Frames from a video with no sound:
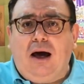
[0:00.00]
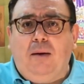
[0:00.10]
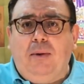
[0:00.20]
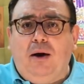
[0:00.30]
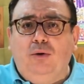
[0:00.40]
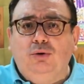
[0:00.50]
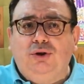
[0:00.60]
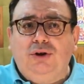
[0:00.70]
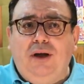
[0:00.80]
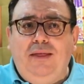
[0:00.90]

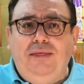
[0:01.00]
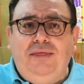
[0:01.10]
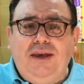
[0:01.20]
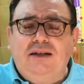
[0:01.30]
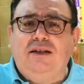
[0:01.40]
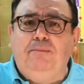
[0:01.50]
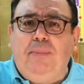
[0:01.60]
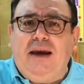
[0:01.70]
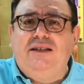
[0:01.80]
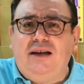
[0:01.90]
about this
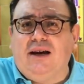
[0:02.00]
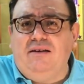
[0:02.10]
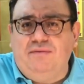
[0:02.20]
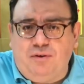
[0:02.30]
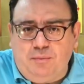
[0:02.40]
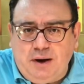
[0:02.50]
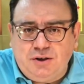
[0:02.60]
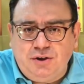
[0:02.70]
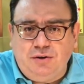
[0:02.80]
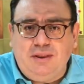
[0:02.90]
basic
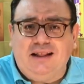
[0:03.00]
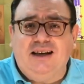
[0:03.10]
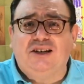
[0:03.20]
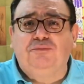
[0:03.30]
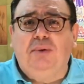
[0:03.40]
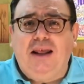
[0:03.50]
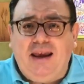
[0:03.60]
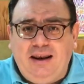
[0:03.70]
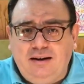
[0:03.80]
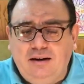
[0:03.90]
information that
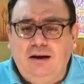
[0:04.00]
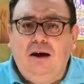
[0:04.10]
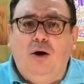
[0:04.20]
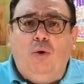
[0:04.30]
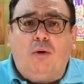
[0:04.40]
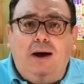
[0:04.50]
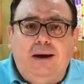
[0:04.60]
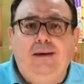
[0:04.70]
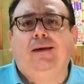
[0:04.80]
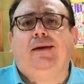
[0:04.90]
explain why